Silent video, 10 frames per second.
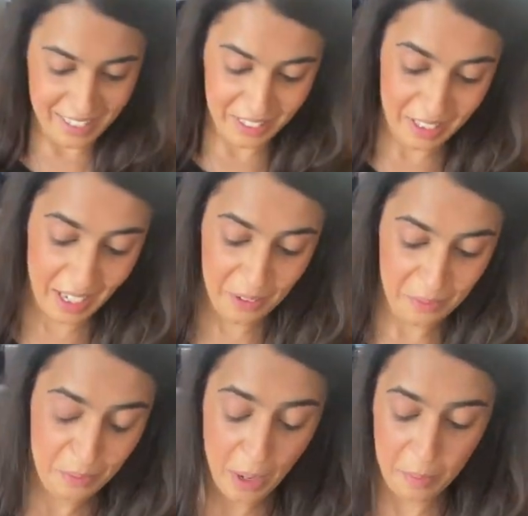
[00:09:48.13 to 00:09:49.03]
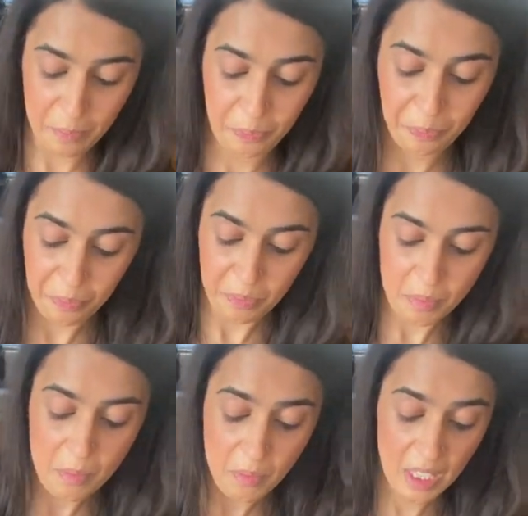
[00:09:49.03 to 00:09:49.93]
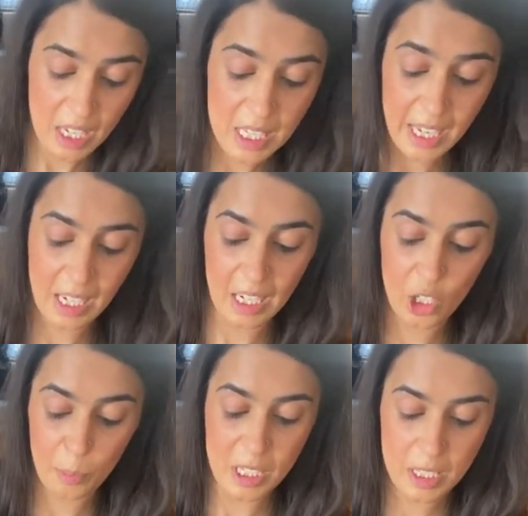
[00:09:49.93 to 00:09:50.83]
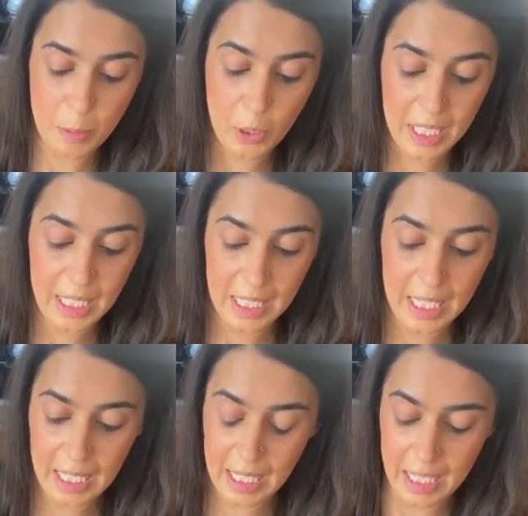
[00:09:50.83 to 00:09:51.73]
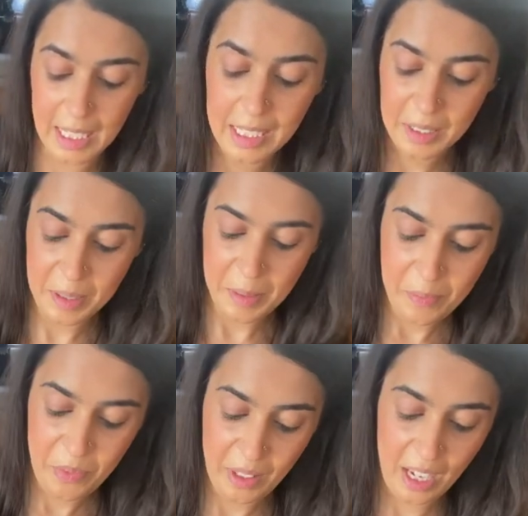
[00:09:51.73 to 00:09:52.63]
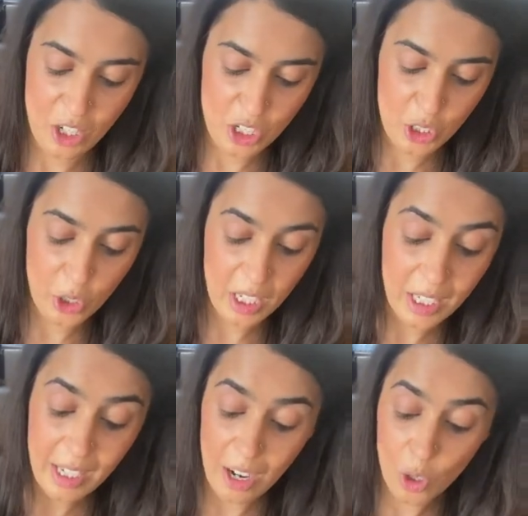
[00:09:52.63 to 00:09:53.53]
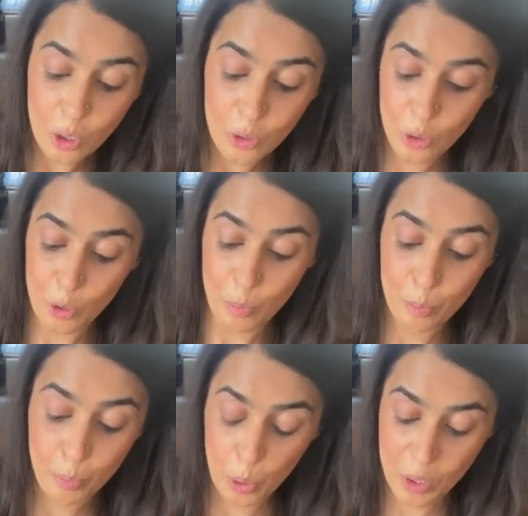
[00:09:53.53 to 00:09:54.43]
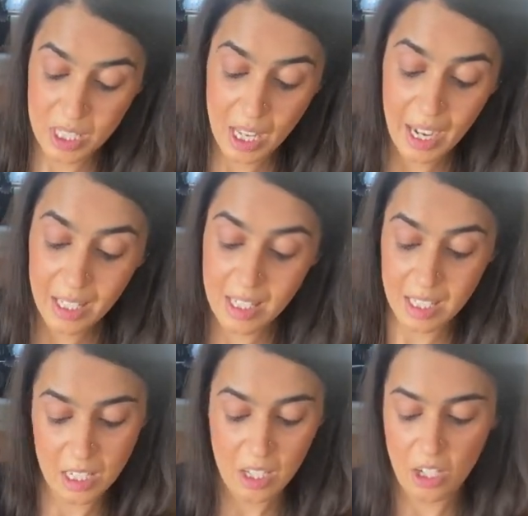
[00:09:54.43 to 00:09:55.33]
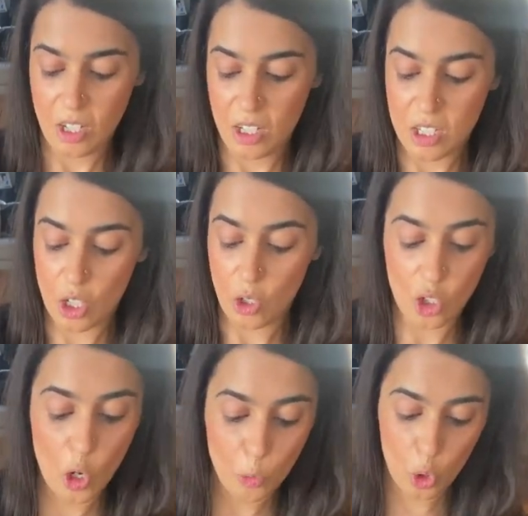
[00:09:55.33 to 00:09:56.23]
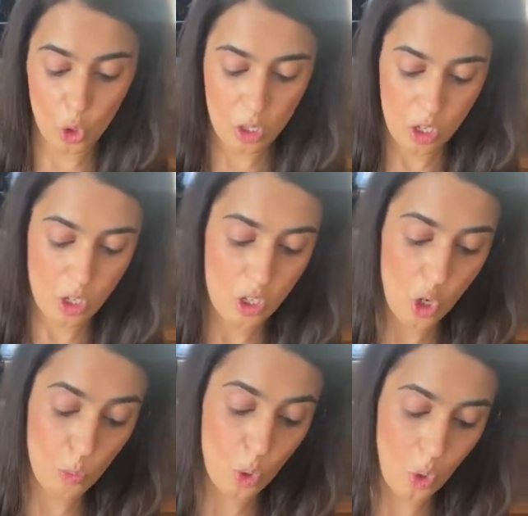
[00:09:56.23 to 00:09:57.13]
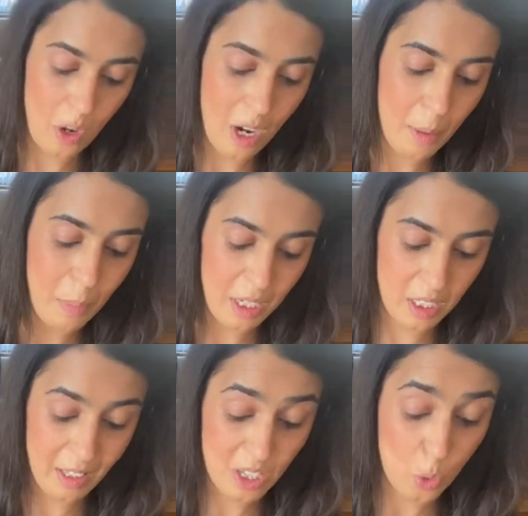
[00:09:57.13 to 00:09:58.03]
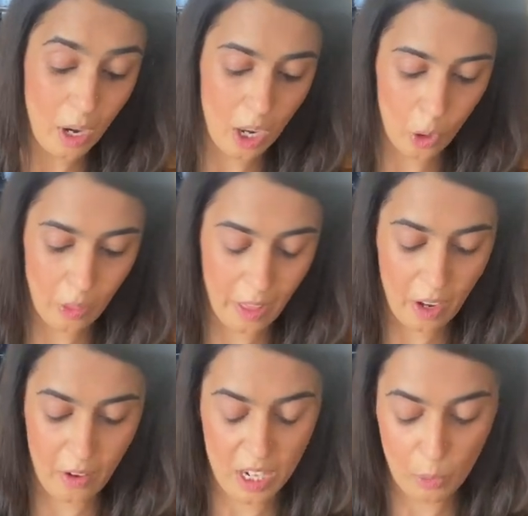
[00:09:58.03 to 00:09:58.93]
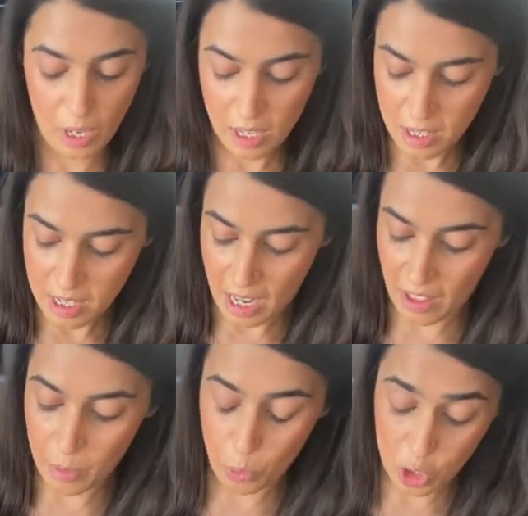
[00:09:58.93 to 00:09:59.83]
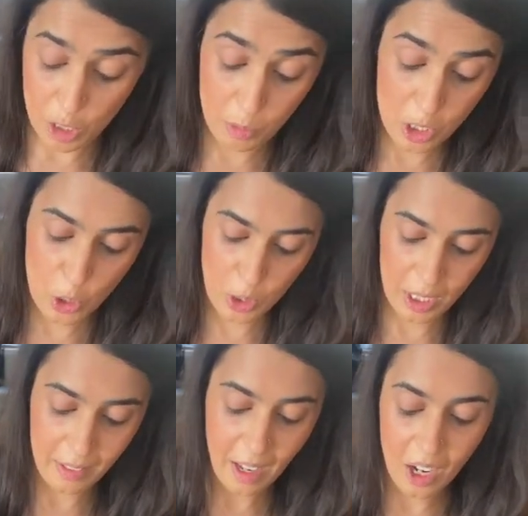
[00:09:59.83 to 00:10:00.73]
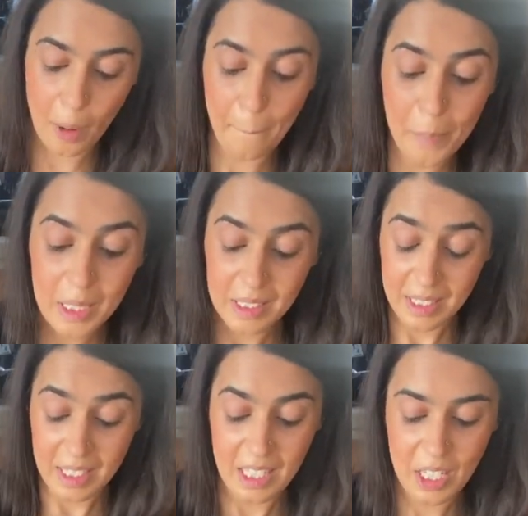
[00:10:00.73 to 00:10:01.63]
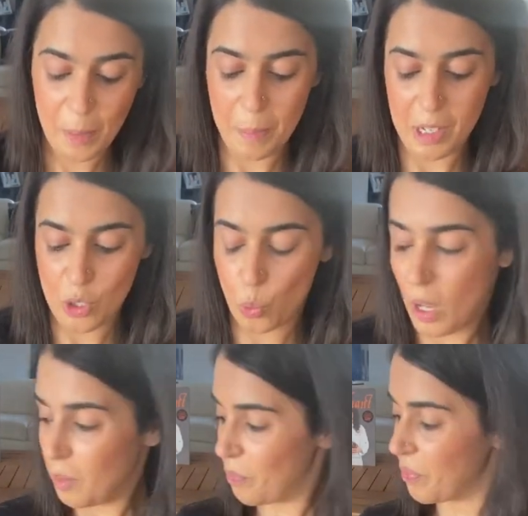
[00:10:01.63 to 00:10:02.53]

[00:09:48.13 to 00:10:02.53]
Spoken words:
Okay, right, it's getting a little bit smoky in here. Okay, just cooking now, both sides. So no more butter. There's quite a lot there anyway, and the bottom is soaking that up as well.